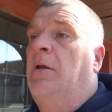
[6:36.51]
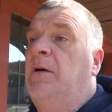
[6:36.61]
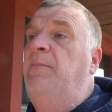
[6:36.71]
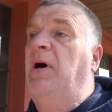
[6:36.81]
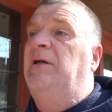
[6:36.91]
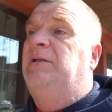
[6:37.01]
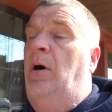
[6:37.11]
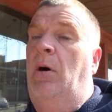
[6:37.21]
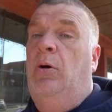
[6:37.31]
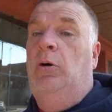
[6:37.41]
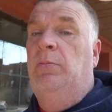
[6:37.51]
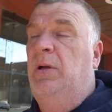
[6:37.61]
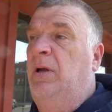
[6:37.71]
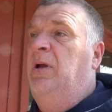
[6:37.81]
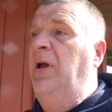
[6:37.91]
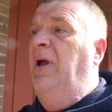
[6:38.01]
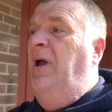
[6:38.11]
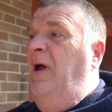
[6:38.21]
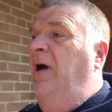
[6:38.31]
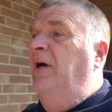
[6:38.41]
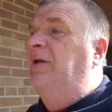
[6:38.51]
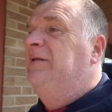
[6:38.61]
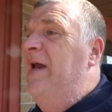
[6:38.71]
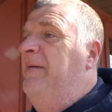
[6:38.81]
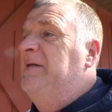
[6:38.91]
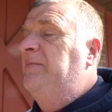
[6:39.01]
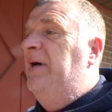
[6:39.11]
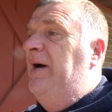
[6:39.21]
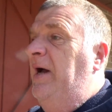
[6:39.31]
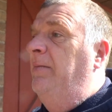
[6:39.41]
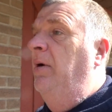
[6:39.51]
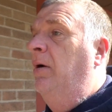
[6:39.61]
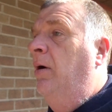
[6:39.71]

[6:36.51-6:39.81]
the bus home to save me some time.